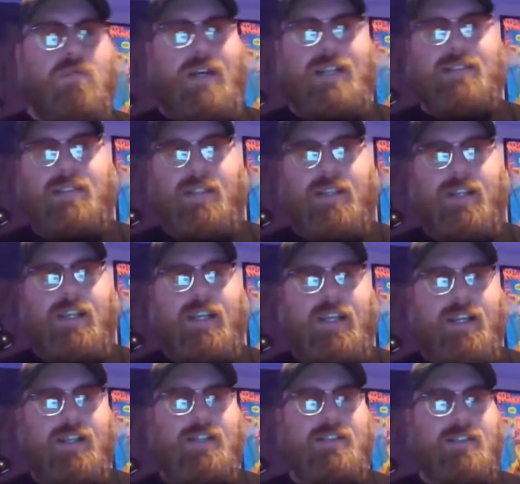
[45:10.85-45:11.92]
wrestling
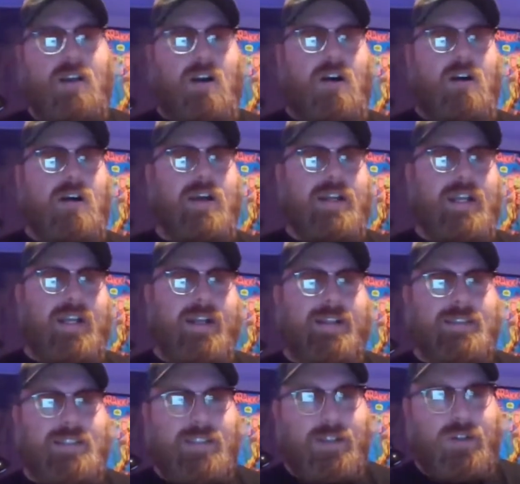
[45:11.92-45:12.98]
is on
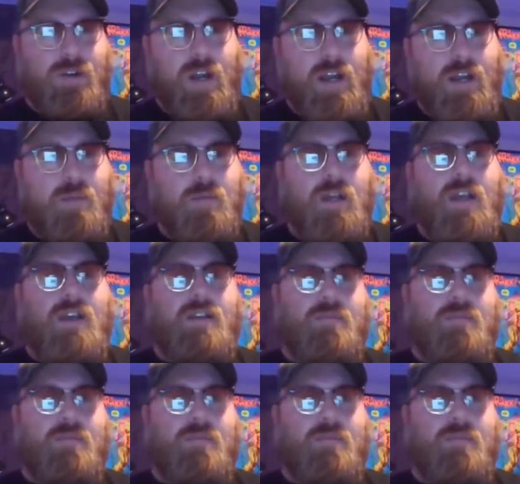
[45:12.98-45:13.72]
Instagram.